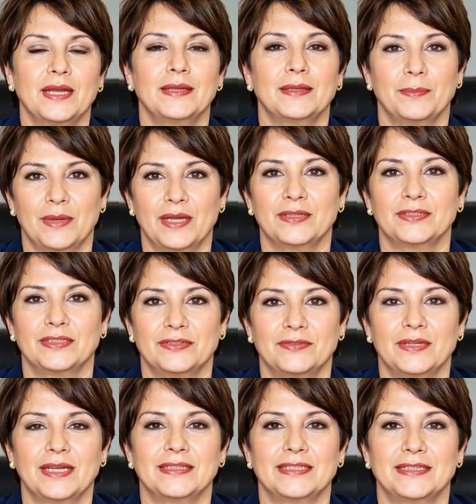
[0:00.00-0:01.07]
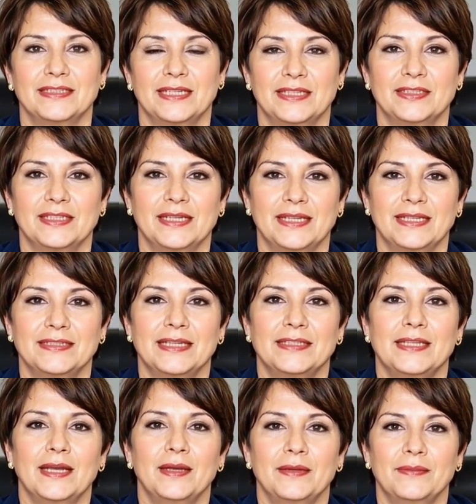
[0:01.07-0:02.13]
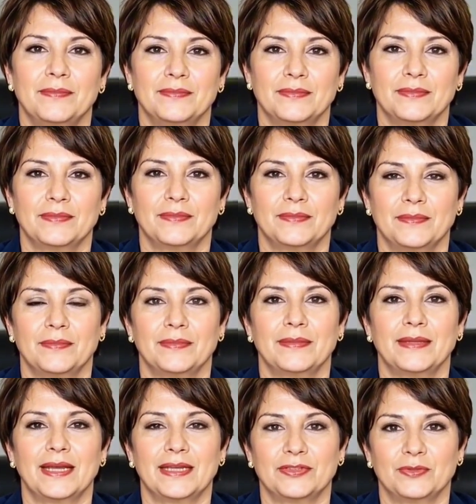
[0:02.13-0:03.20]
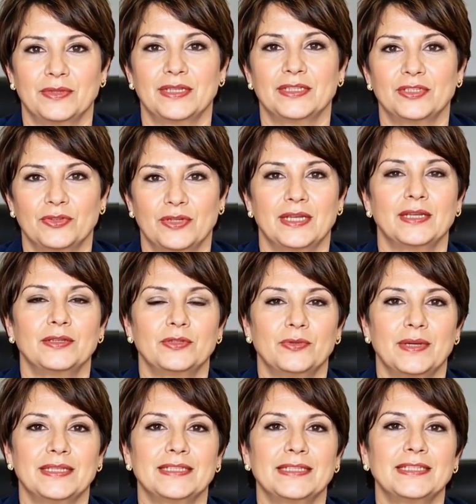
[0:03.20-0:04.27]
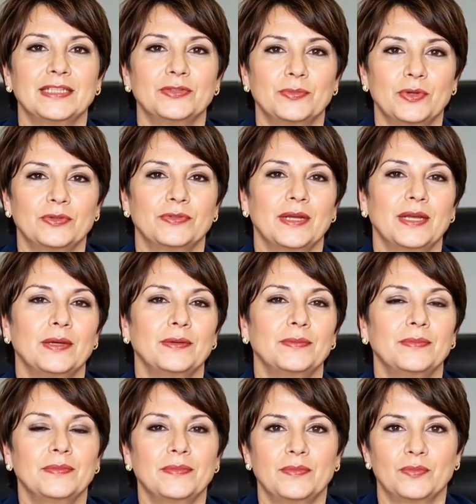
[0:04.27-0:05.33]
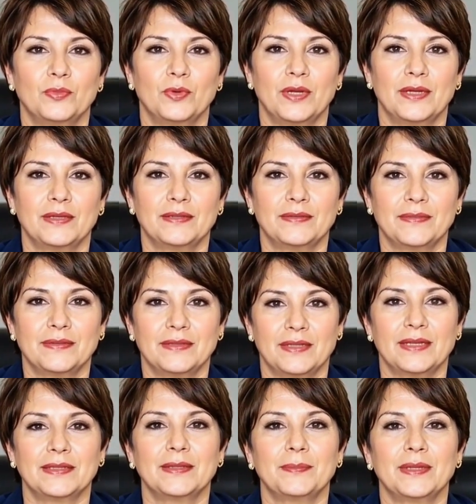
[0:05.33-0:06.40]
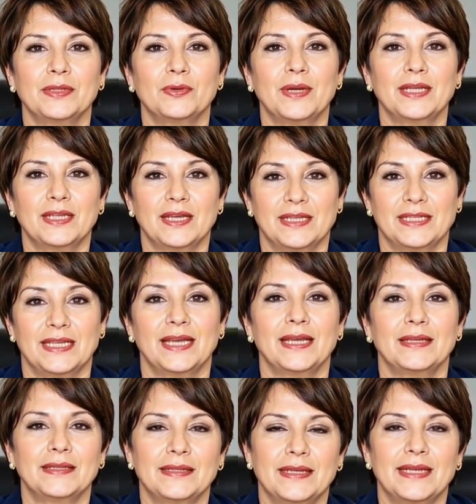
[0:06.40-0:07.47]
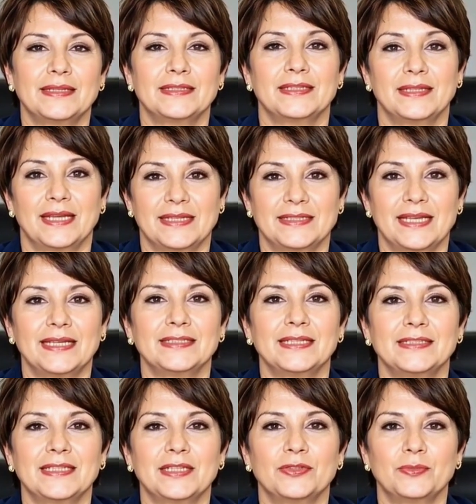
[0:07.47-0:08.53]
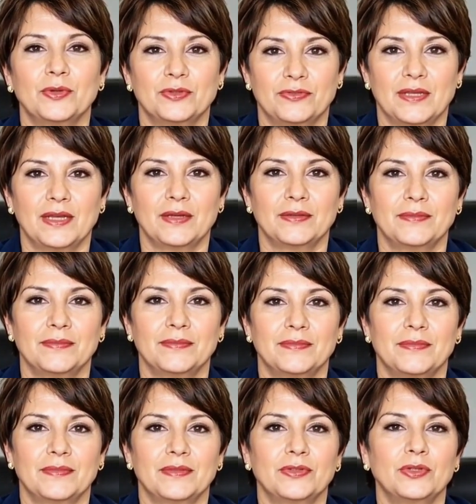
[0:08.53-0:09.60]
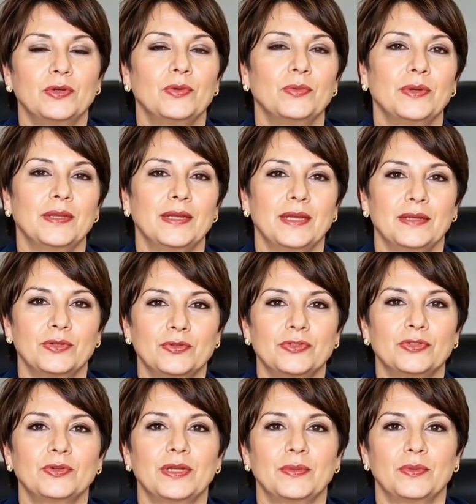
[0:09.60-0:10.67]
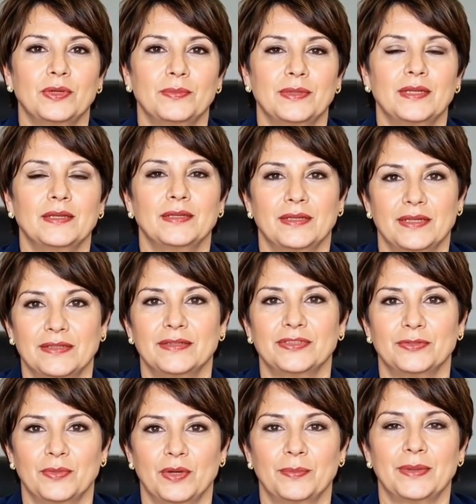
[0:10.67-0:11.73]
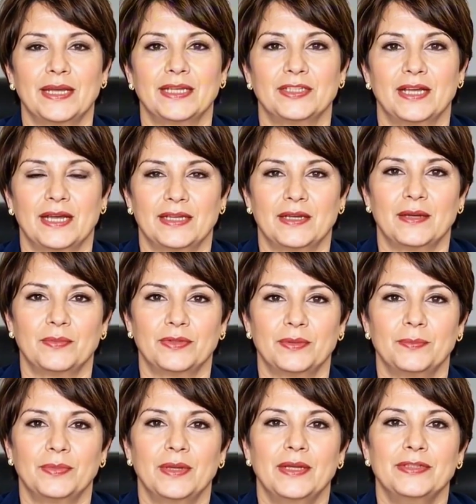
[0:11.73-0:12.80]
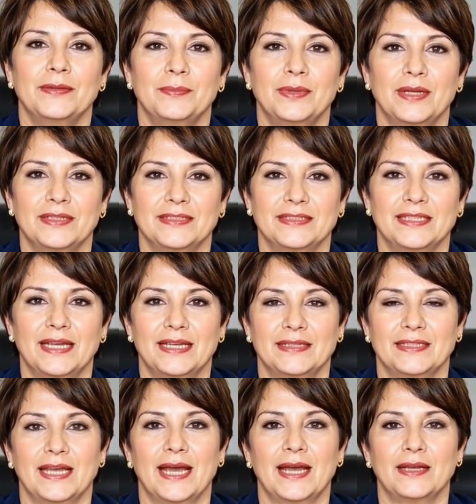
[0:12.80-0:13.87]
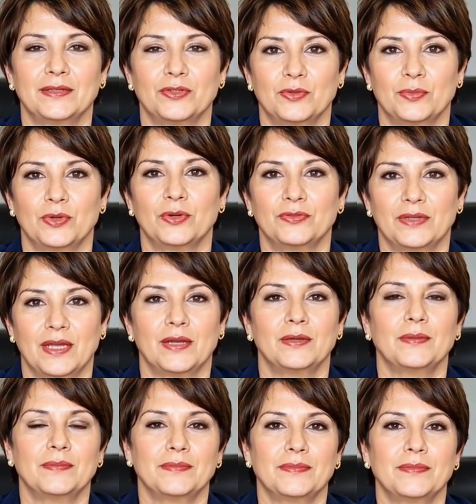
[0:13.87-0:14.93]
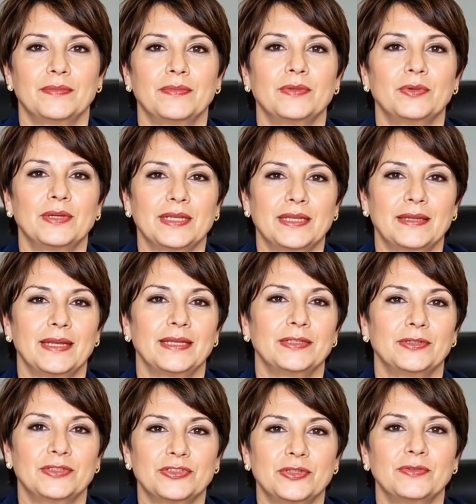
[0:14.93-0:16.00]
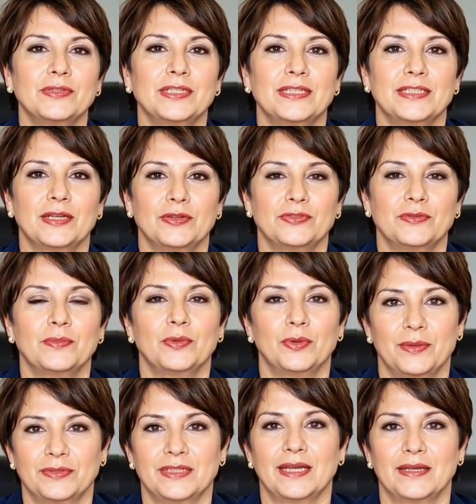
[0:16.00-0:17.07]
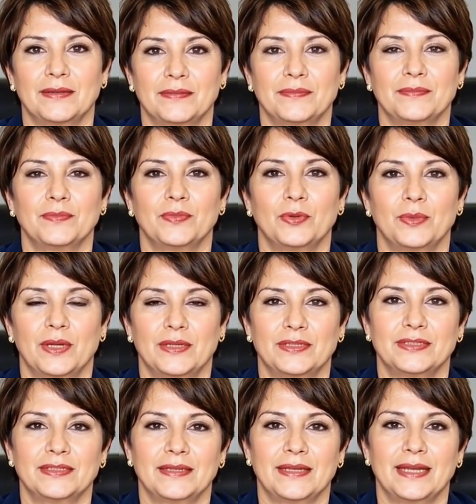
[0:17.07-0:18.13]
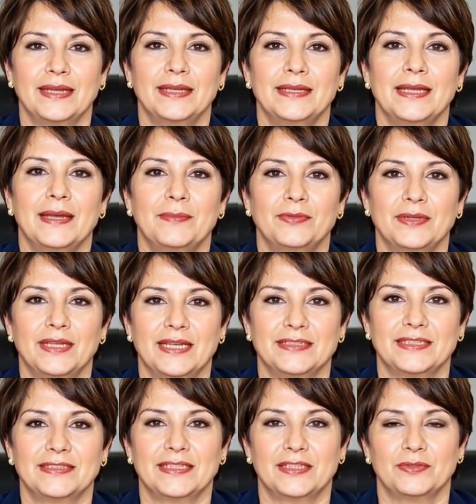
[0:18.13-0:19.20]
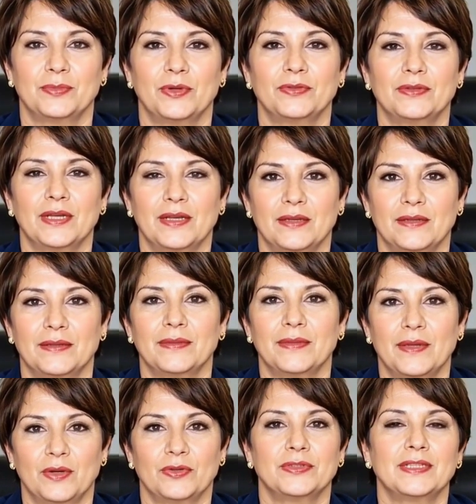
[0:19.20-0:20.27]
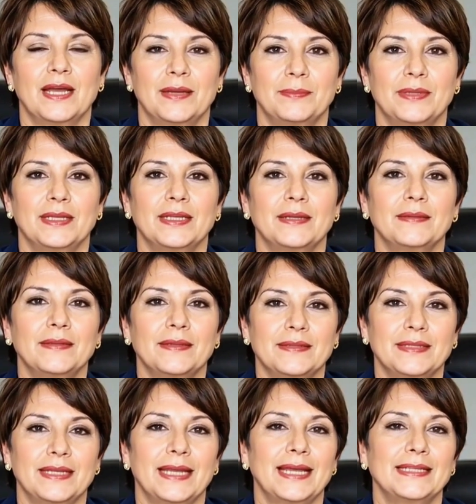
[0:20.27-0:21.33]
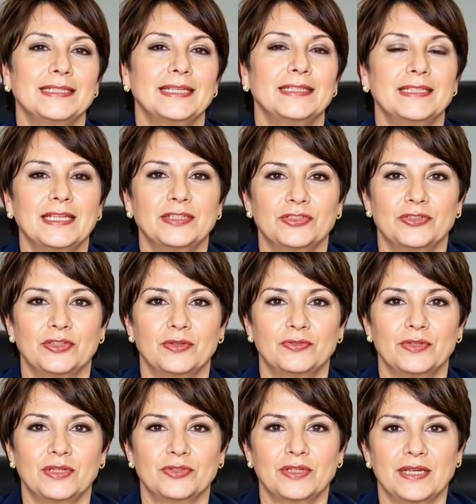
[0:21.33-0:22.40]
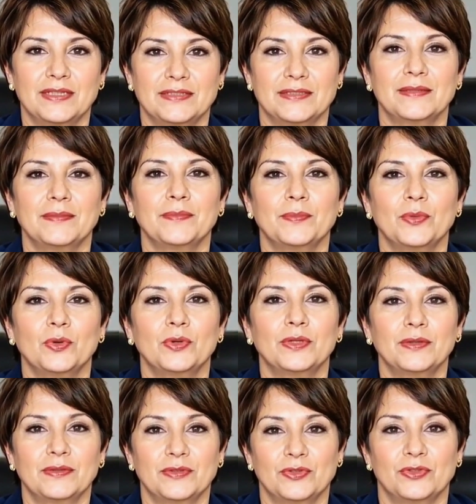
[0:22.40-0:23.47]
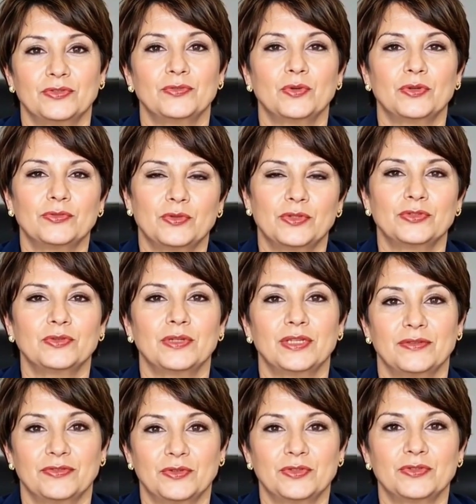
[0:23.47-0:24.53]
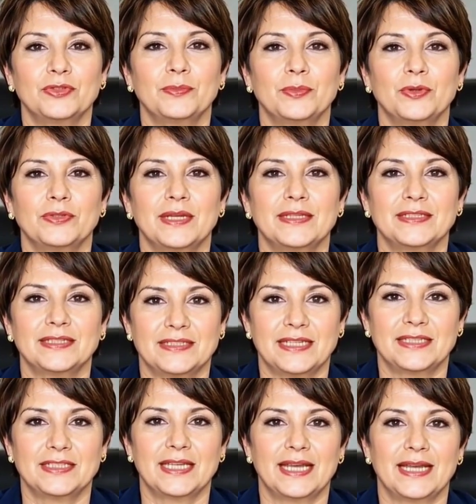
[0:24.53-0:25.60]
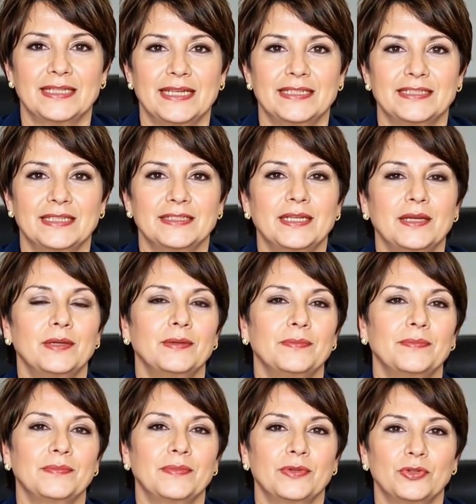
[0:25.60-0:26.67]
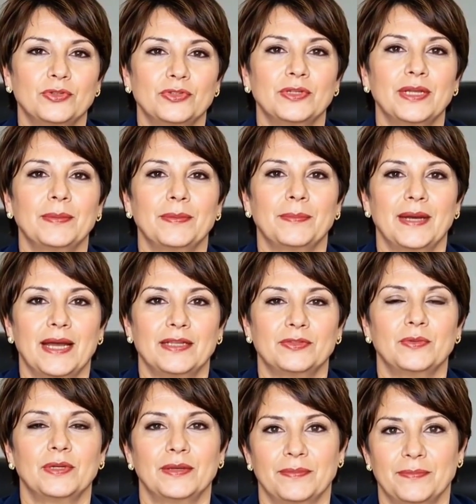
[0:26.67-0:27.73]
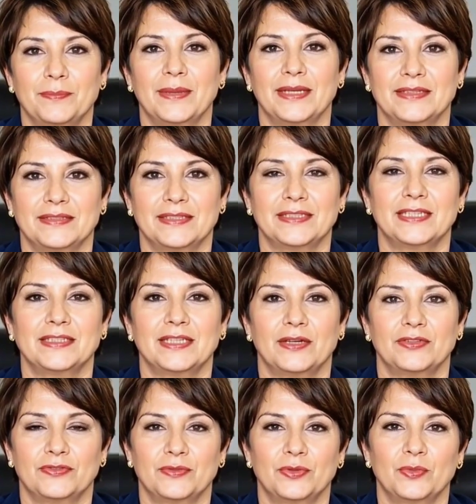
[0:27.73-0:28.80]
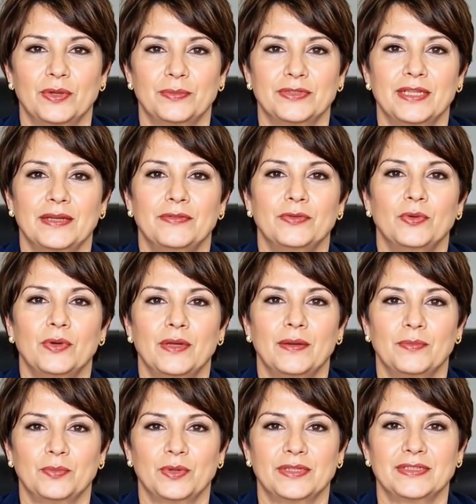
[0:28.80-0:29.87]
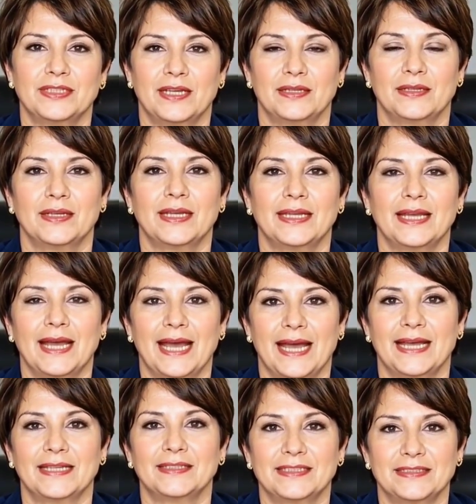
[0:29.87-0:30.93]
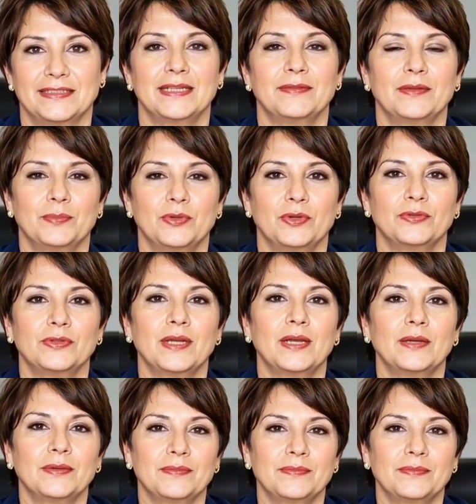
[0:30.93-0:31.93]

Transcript: the boxes for SSH and SSL. Next, we need to create a new SSH profile. 1. Click the menu icon again and select SSH profile. 2. A new screen will appear. Click the small page icon with a + sign to add a new profile. 3. Enter the server details from the website. Remarks: any name for the SSH profile, host IP, the SSH server address, port, use 443 if you're using both SSH and SSL. Username and password. Paste the details from the website 4. Once done, click Add to save the profile.